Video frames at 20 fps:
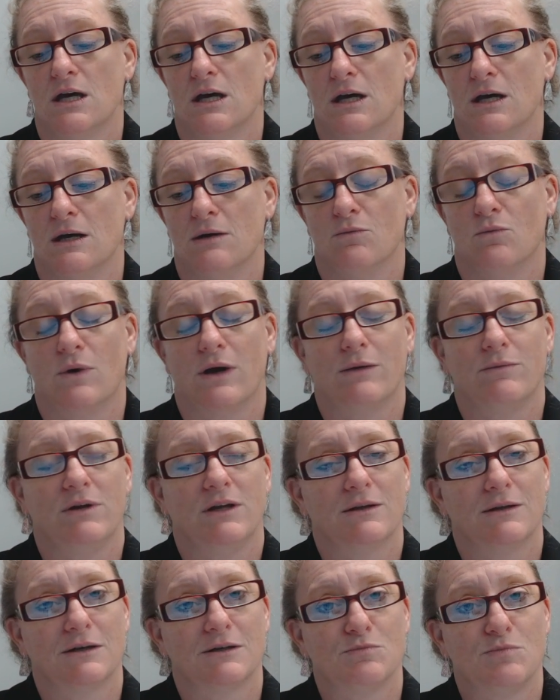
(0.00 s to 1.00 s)
why we
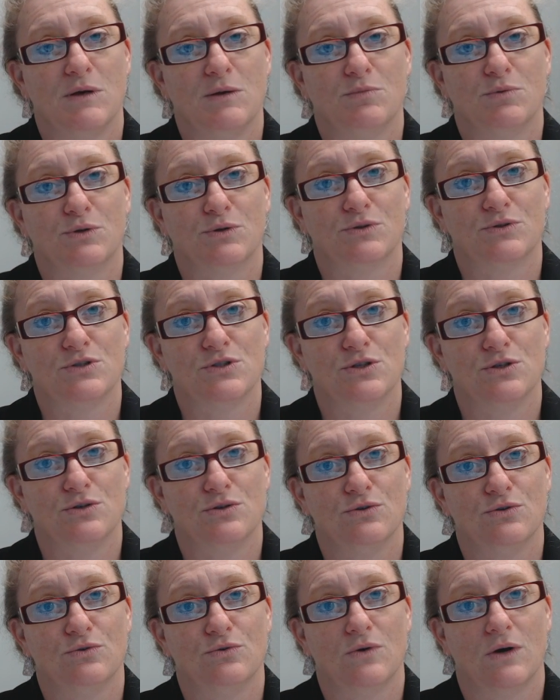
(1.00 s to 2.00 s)
elect people
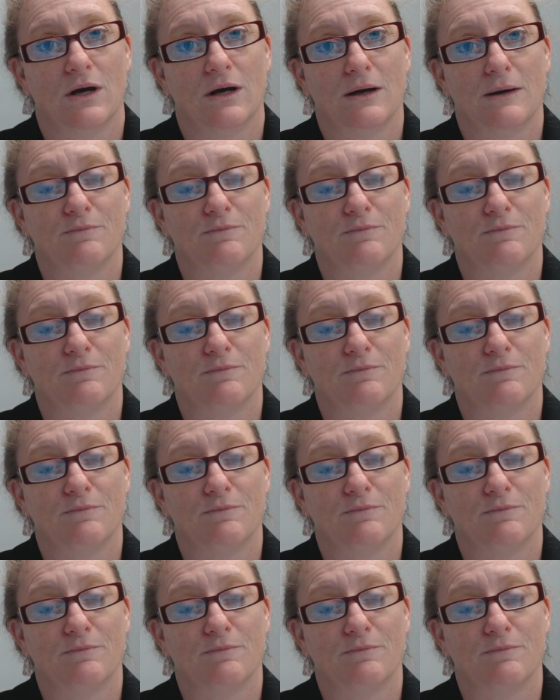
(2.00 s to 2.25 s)
to